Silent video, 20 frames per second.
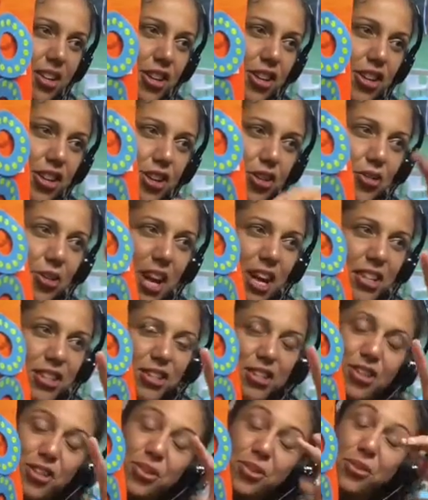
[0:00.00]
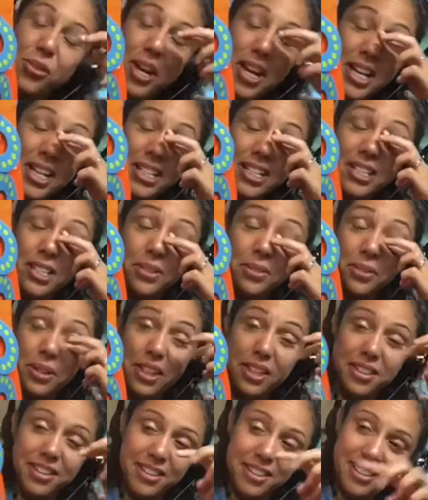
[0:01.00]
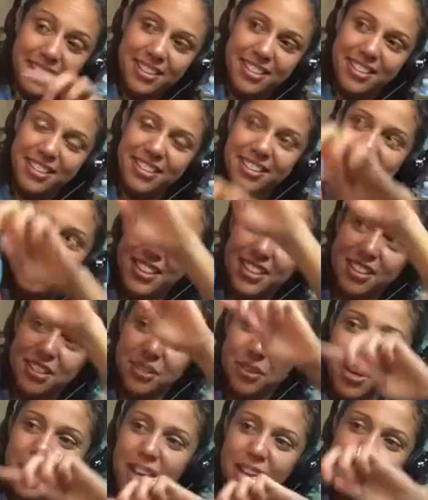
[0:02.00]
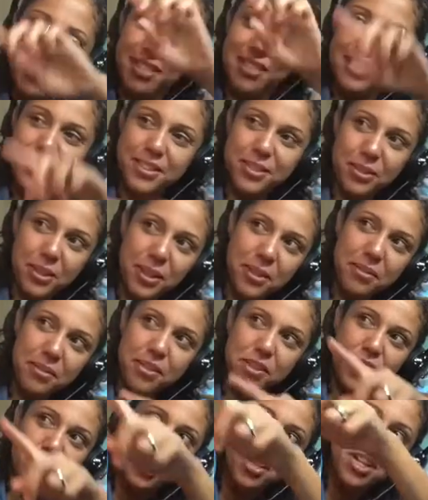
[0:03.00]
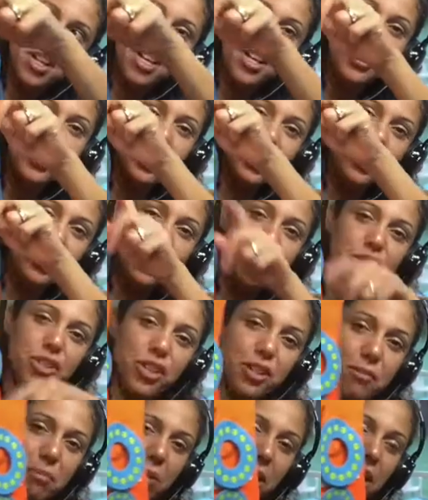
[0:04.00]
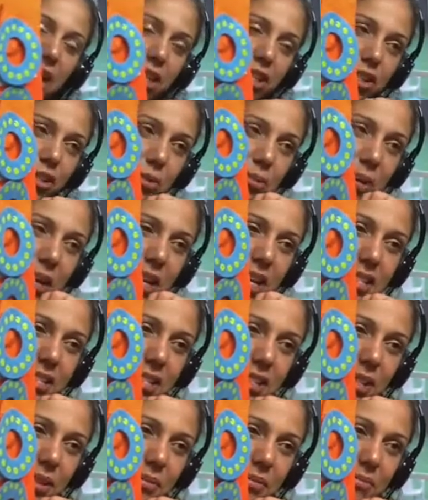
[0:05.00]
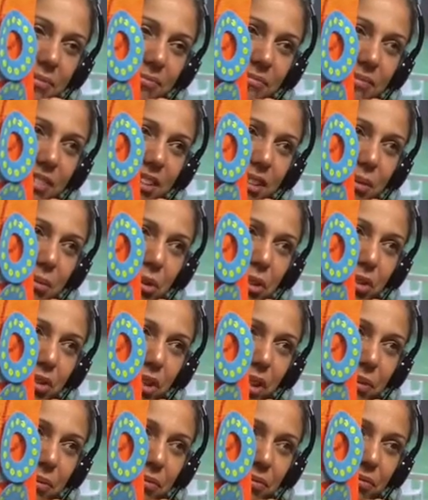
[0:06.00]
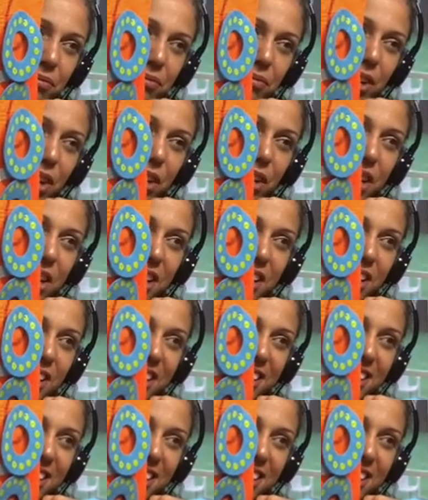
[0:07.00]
You had two ways to win. This way and this way. Ch teacher should have blocked you, but I did it. Number three. Very good.